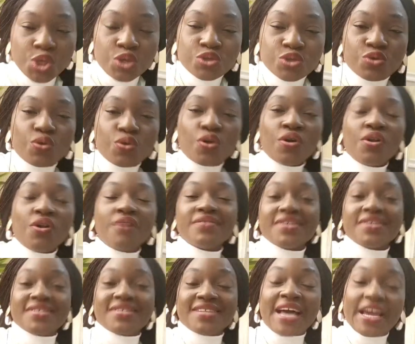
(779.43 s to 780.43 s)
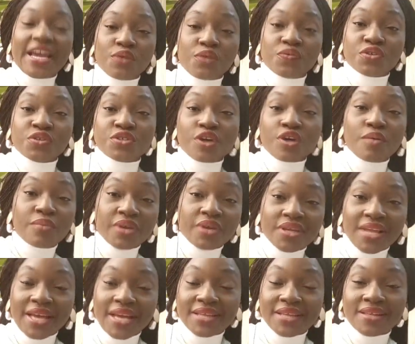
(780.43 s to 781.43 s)
So all of the tying of the tummy,
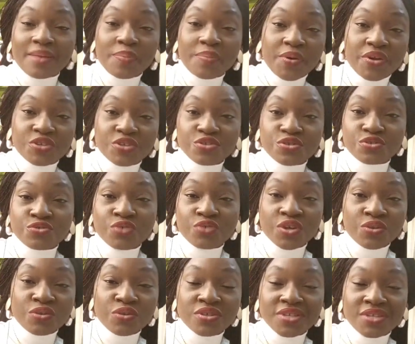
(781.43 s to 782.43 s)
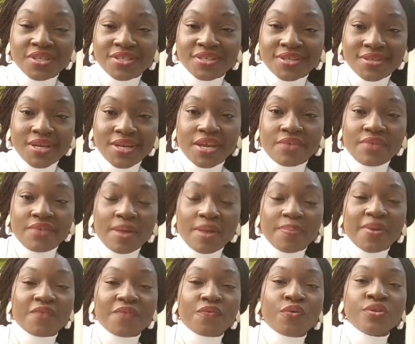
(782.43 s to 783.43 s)
like the parents used to do in those days, they take a
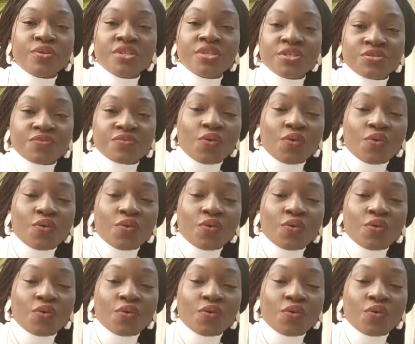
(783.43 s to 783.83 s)
wrapper, fold into